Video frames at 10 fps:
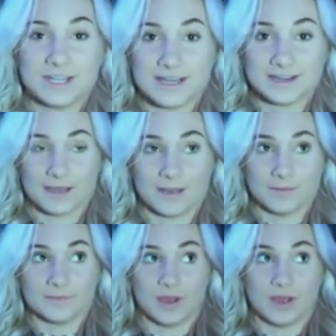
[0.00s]
and she ended
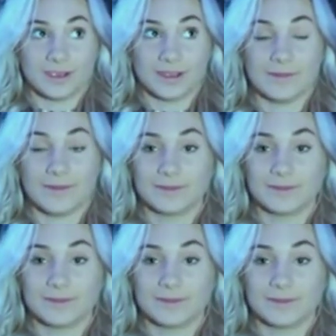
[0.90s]
up not getting
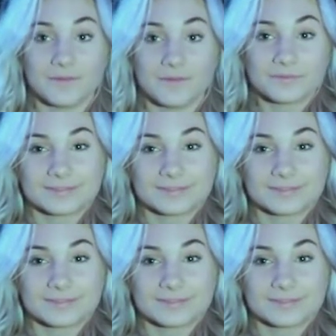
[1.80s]
away with it, so